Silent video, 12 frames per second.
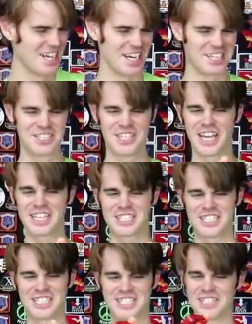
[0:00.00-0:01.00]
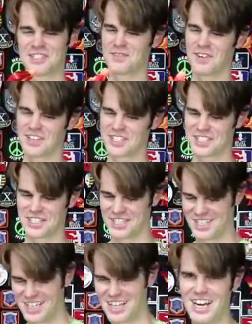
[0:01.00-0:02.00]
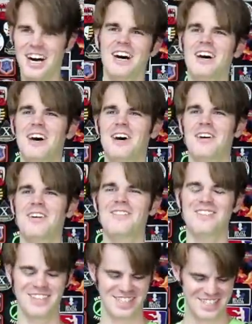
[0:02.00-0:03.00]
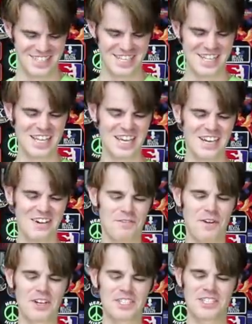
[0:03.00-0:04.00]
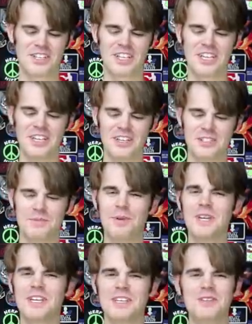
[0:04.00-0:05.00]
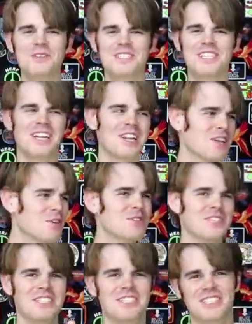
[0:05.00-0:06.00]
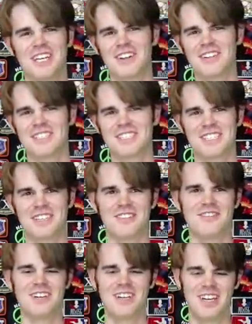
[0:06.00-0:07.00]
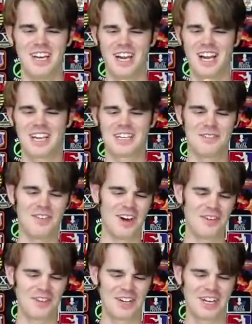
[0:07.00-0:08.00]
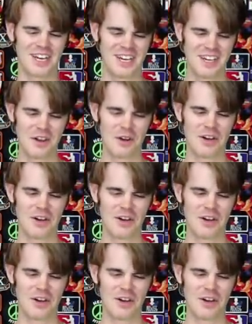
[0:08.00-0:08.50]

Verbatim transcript: Ejection dysfunction. Um, Functional here is being used in a loose and generous term. Ah, uh, come on, we're gonna,